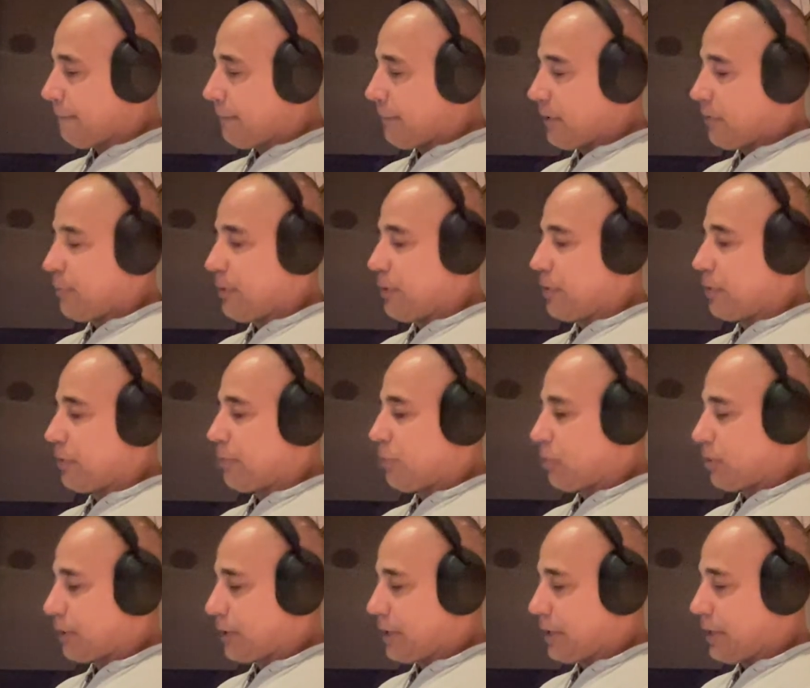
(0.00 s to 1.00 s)
It's been
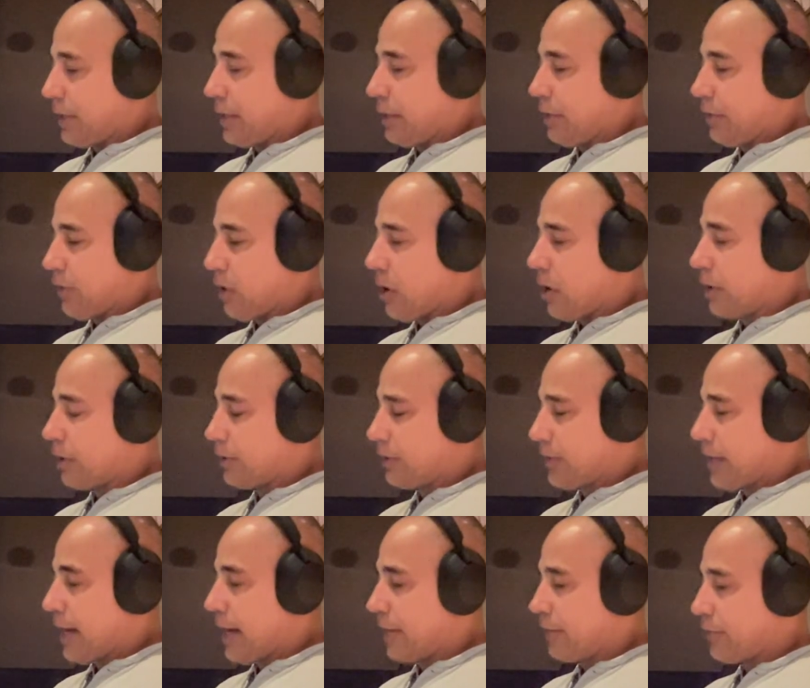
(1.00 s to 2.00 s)
reported in dogs,
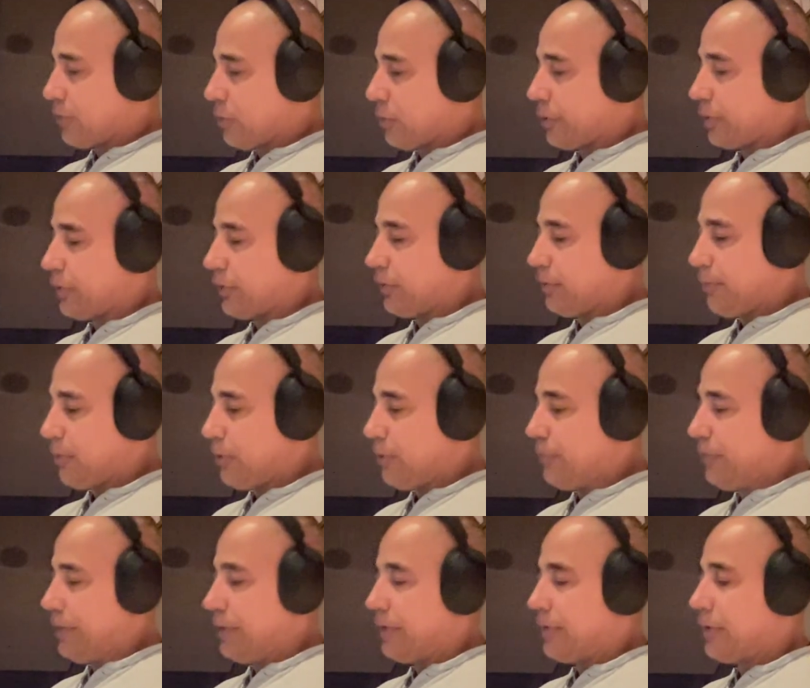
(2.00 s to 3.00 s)
cats, horses,
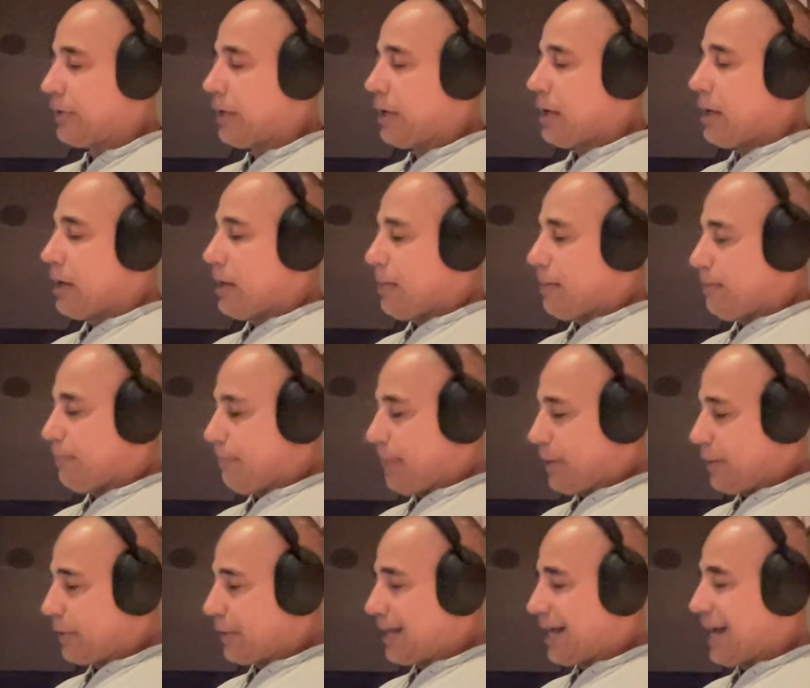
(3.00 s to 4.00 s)
bovids,
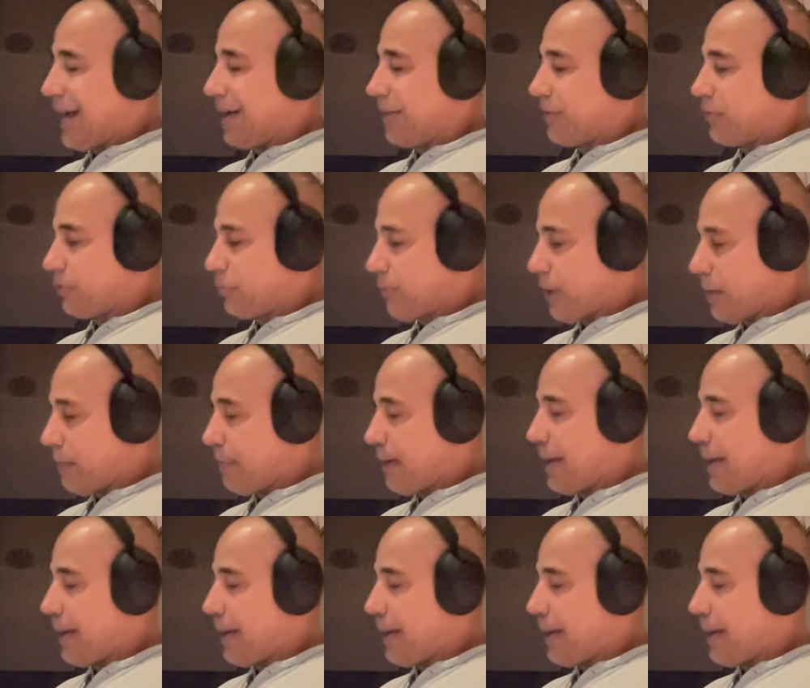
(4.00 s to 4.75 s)
meerkats, red